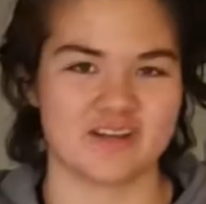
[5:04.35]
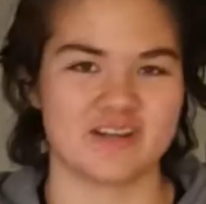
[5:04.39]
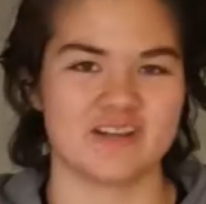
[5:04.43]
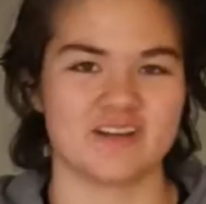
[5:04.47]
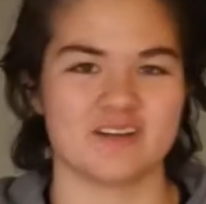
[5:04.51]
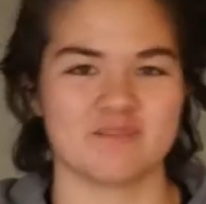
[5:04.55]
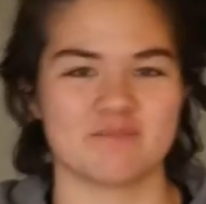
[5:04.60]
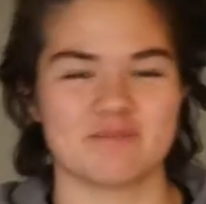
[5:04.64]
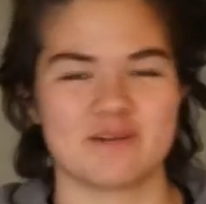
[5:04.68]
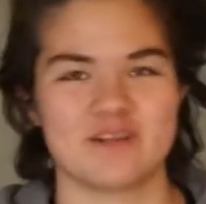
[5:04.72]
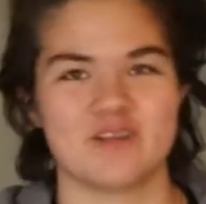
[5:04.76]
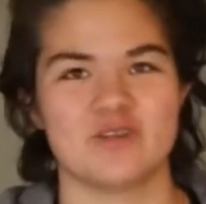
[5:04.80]

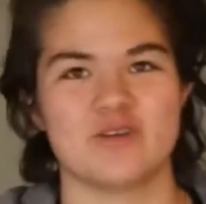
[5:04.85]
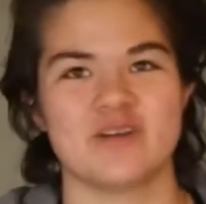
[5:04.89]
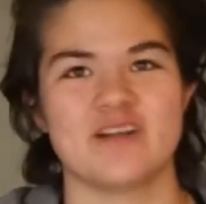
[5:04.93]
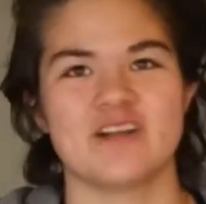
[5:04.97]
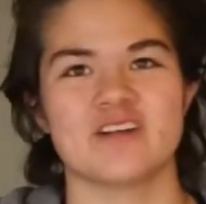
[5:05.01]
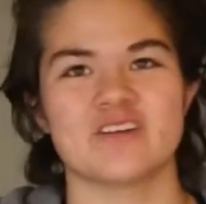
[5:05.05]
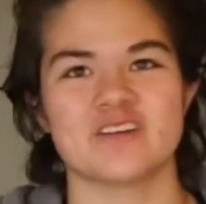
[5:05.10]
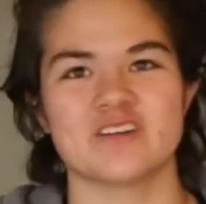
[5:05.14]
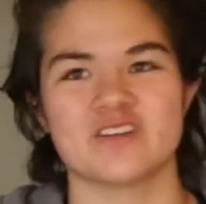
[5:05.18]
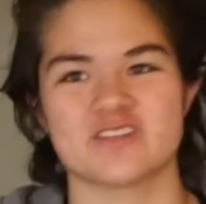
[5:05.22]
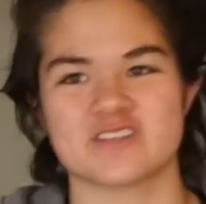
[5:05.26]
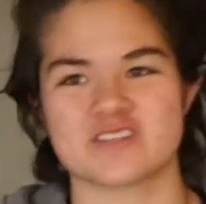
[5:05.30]
here, but you
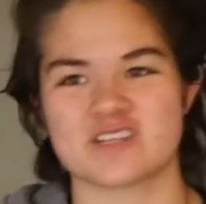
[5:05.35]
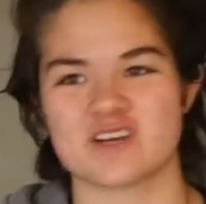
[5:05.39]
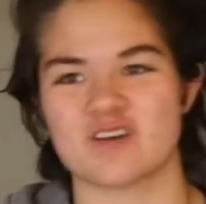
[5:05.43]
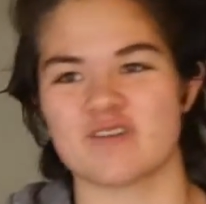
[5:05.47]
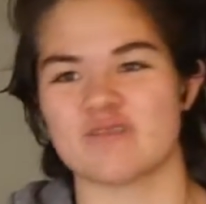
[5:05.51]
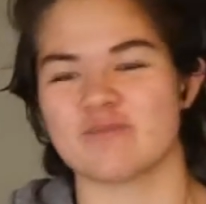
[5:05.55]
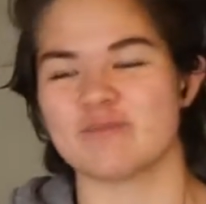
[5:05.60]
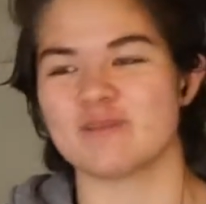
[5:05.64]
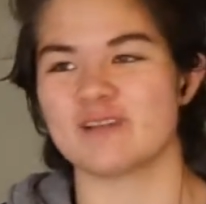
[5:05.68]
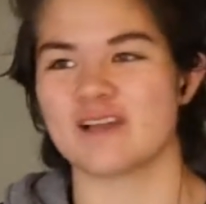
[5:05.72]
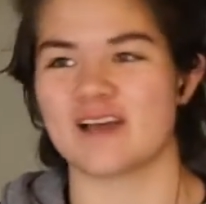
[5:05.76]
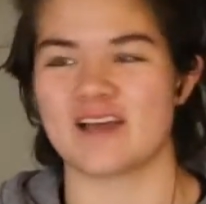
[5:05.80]
hear
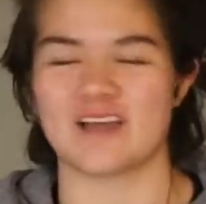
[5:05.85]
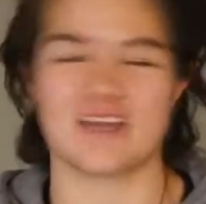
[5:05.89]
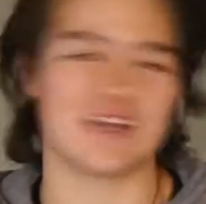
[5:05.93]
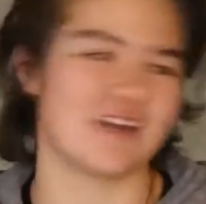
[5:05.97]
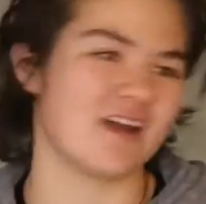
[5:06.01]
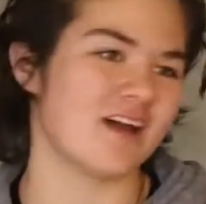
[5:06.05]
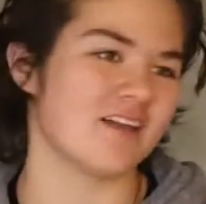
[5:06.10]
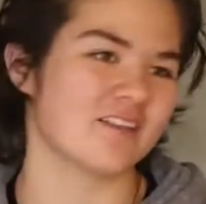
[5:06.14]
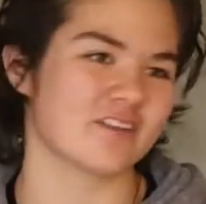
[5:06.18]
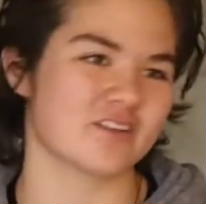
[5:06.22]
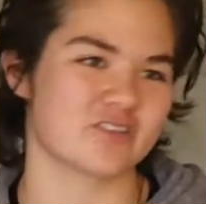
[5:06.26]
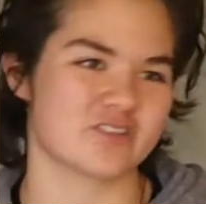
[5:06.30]
yourself play
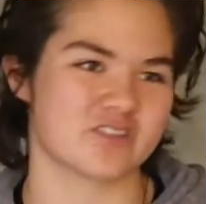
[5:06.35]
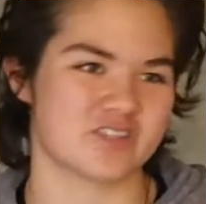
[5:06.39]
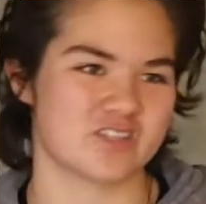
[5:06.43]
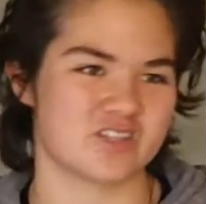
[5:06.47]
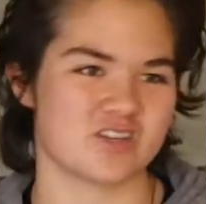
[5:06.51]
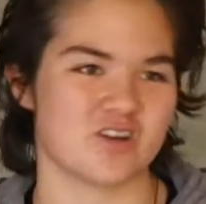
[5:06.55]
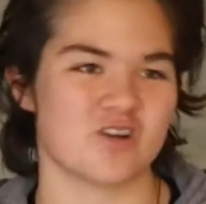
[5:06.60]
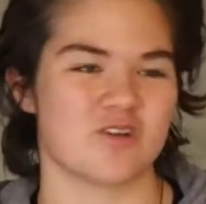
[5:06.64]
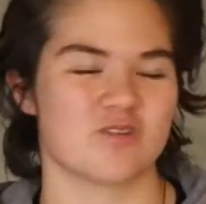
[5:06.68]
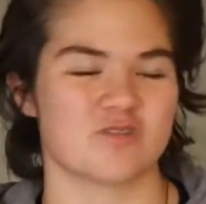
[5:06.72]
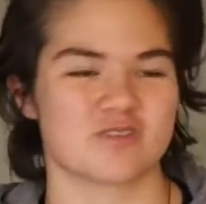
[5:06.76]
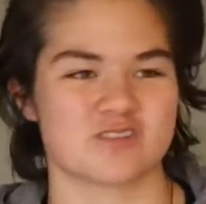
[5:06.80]
and others
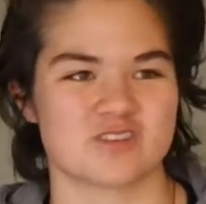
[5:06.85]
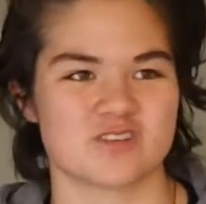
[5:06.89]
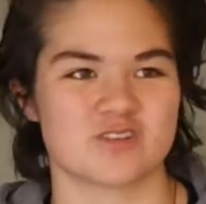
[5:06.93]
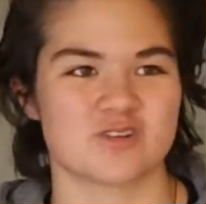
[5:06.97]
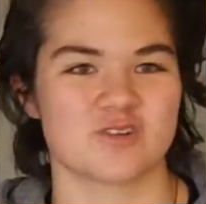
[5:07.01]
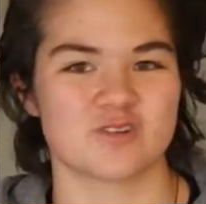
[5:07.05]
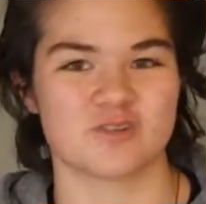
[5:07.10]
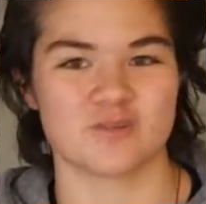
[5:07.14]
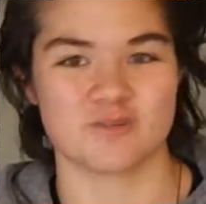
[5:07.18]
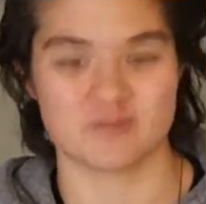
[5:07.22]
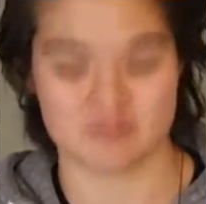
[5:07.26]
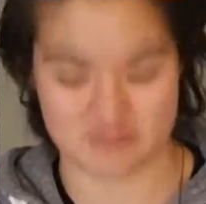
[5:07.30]
don't.
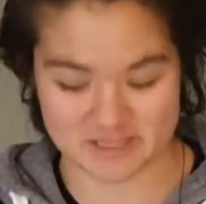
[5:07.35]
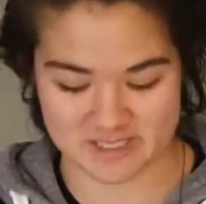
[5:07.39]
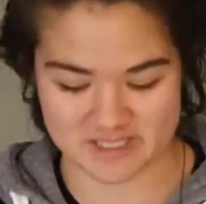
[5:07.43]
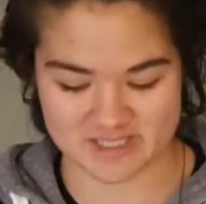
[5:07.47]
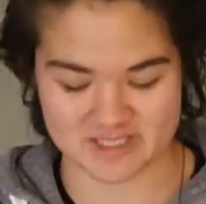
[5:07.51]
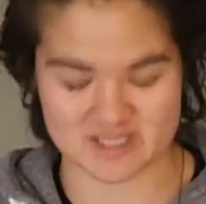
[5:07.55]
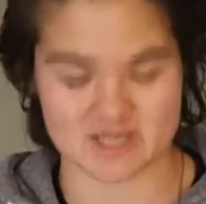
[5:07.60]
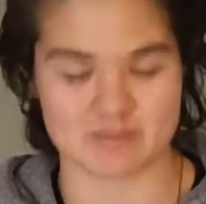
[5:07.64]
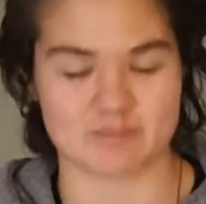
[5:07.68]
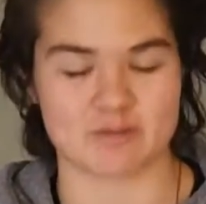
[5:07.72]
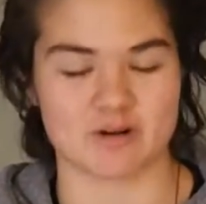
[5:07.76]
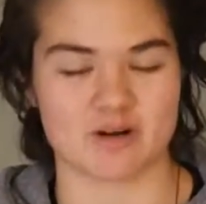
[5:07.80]
So, which
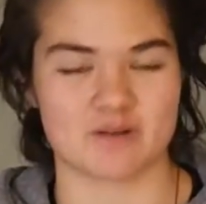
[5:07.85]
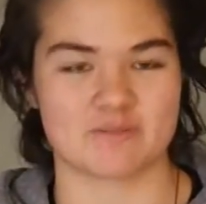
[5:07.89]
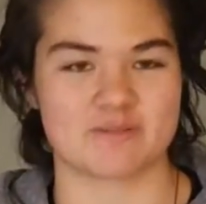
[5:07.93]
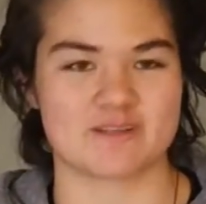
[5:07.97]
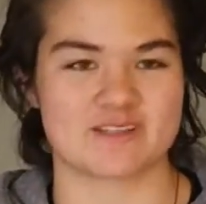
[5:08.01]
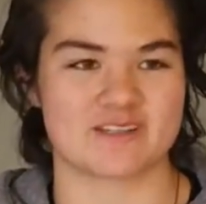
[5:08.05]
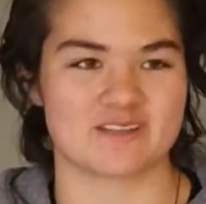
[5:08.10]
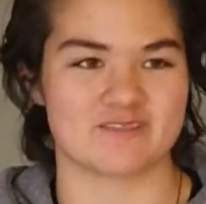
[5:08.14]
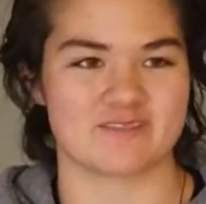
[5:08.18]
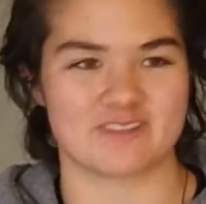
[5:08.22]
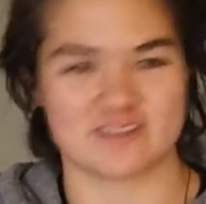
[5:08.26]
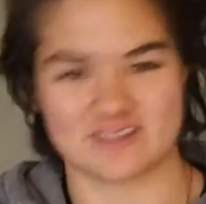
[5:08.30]
is the
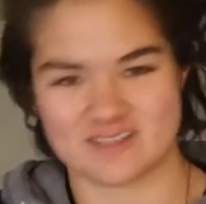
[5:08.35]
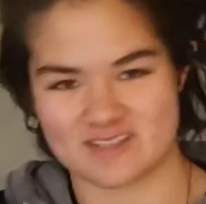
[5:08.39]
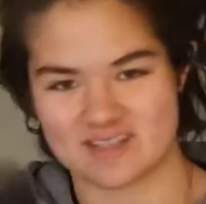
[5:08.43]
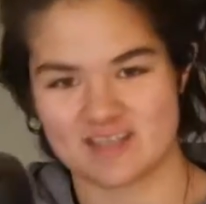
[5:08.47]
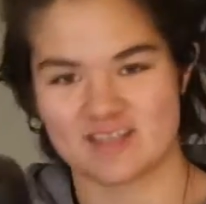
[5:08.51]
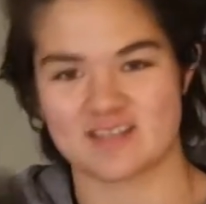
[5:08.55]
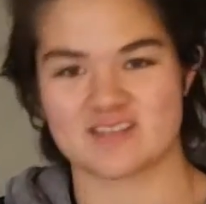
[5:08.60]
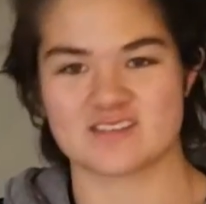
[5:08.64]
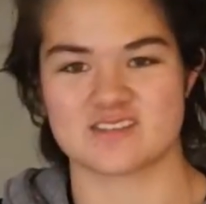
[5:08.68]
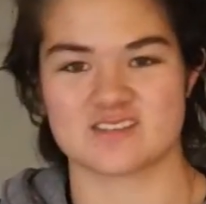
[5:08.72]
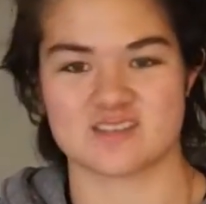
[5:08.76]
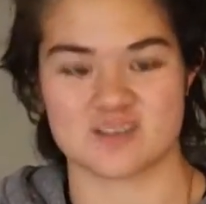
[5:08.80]
purpose of this
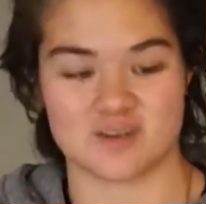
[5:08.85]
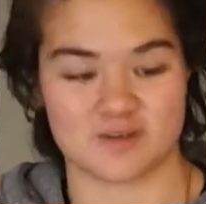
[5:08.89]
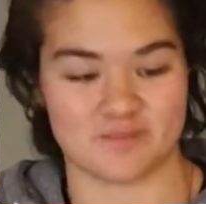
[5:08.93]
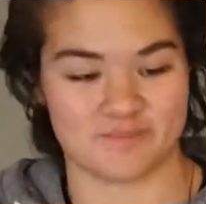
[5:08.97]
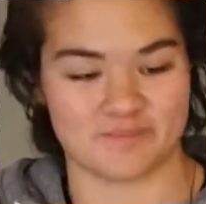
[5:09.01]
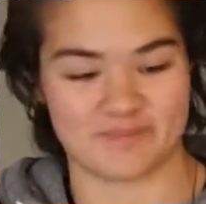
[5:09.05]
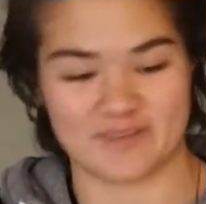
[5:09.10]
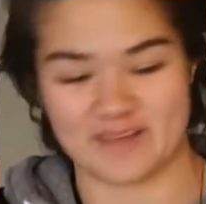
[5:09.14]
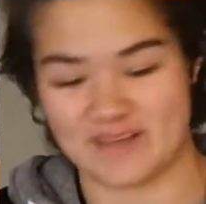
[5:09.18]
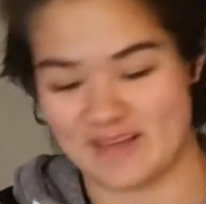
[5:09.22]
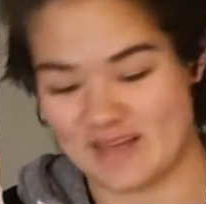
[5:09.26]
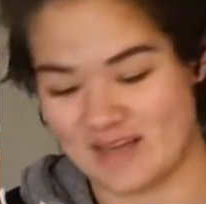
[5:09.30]
thing. So,
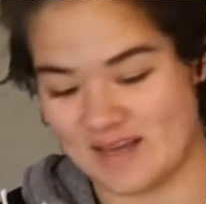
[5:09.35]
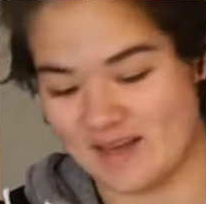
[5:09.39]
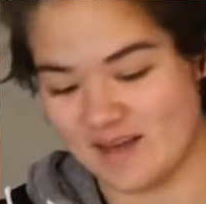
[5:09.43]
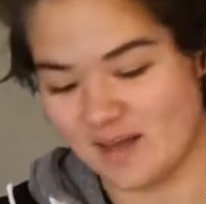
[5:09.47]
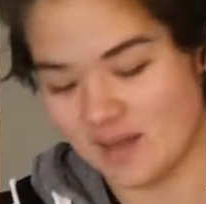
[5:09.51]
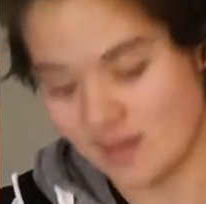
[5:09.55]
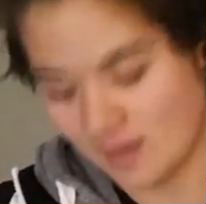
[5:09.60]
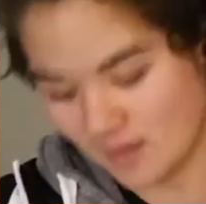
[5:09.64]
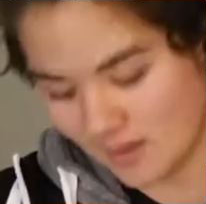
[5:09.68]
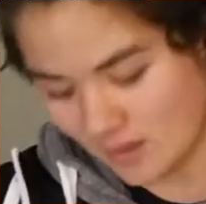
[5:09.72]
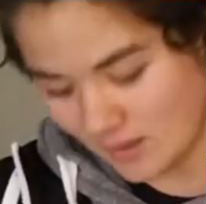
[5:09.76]
yeah.